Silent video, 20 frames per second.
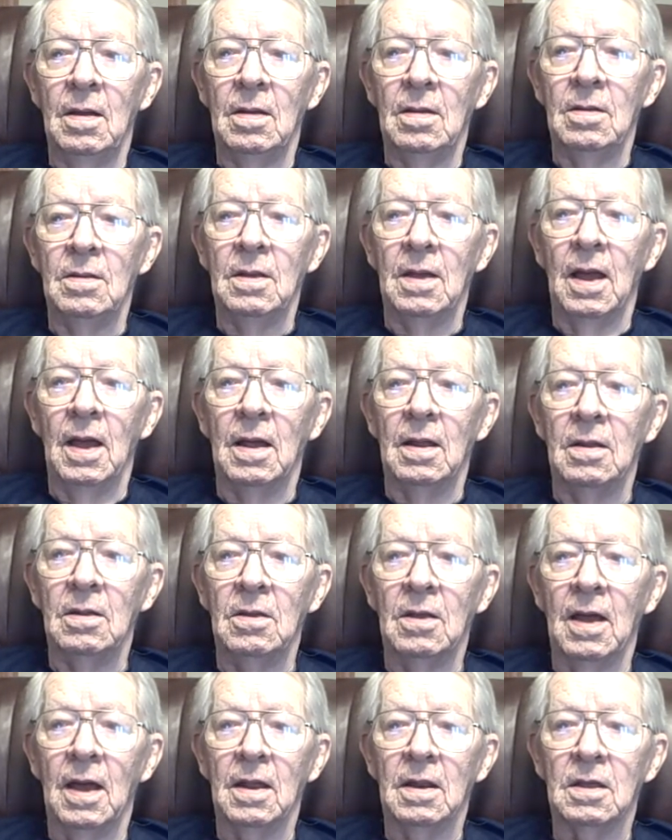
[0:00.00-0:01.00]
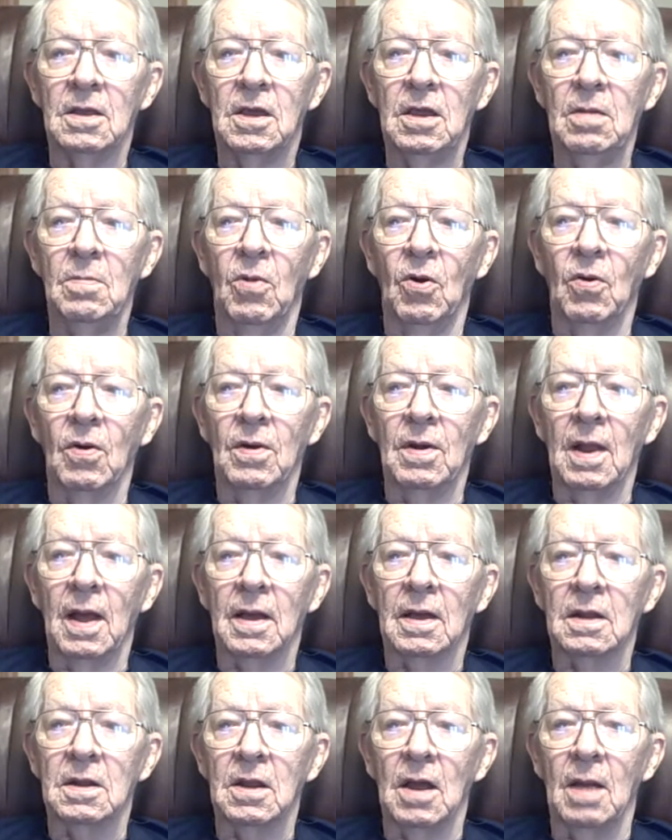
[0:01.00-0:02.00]
you had a keyboard,
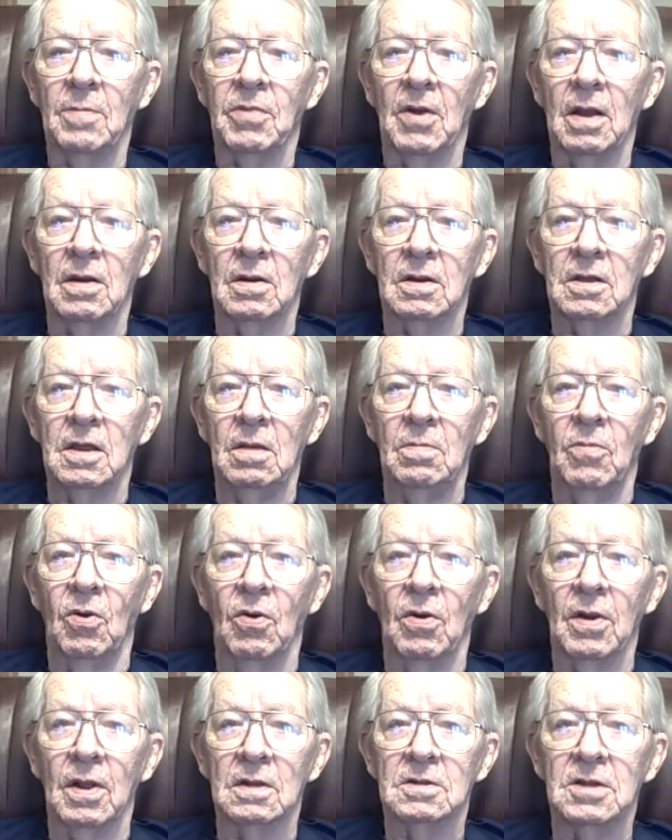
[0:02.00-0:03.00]
like a typewriter keyboard,